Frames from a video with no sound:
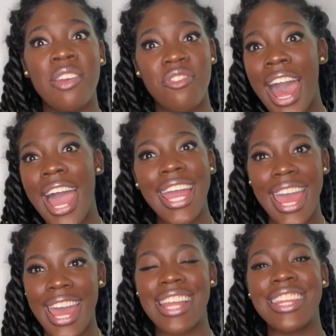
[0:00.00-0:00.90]
I
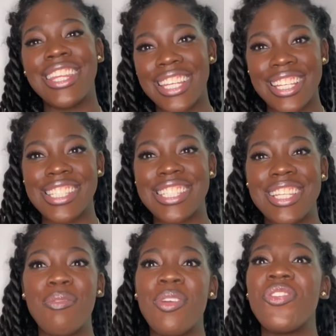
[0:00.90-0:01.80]
had this
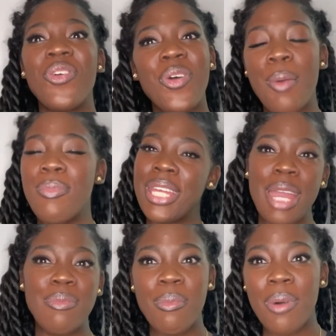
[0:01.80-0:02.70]
before I
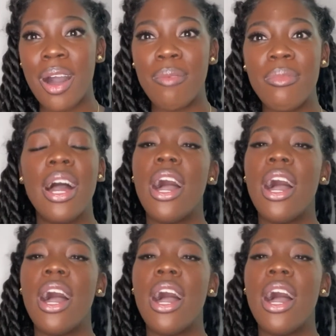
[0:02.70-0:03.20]
became a mom.